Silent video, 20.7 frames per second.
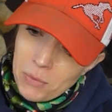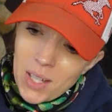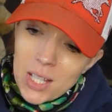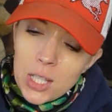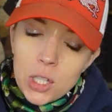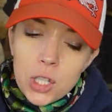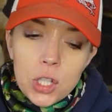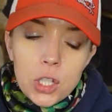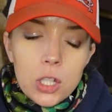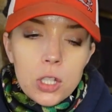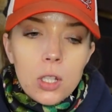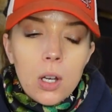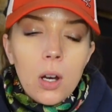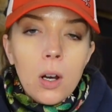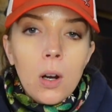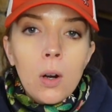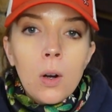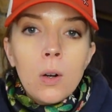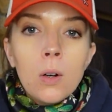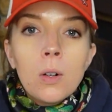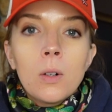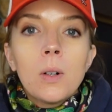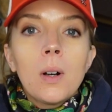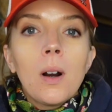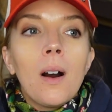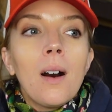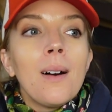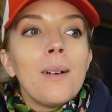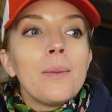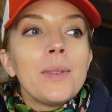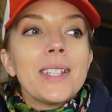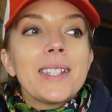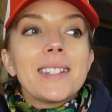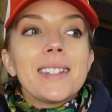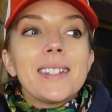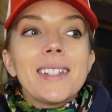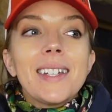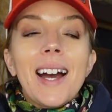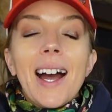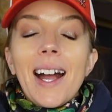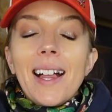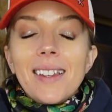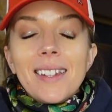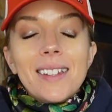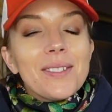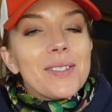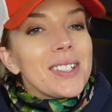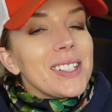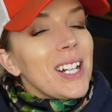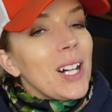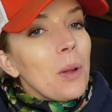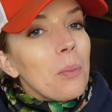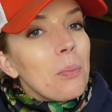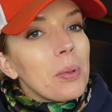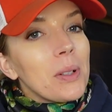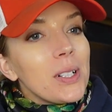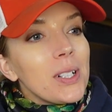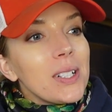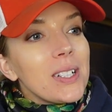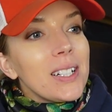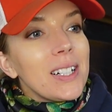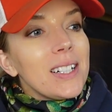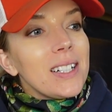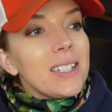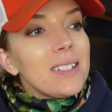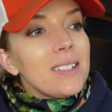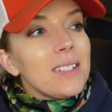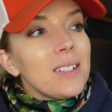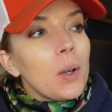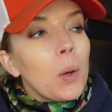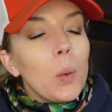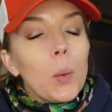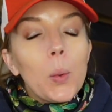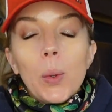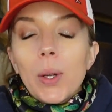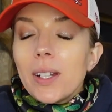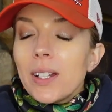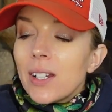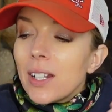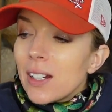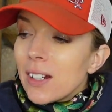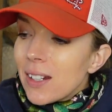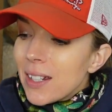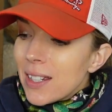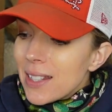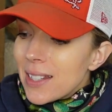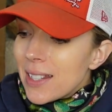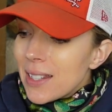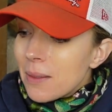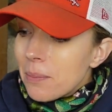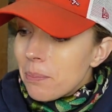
So obviously I live in Alberta. Winter is